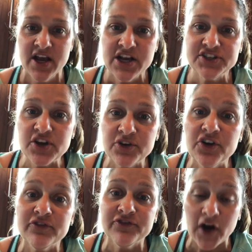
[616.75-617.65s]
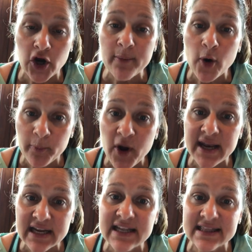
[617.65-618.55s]
So your verb or
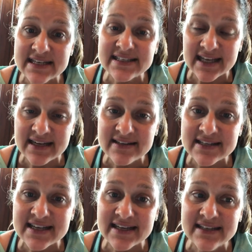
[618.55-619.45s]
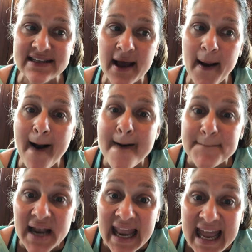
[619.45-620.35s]
predicate in this sentence is
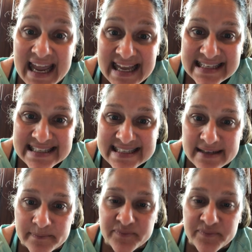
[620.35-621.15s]
plays.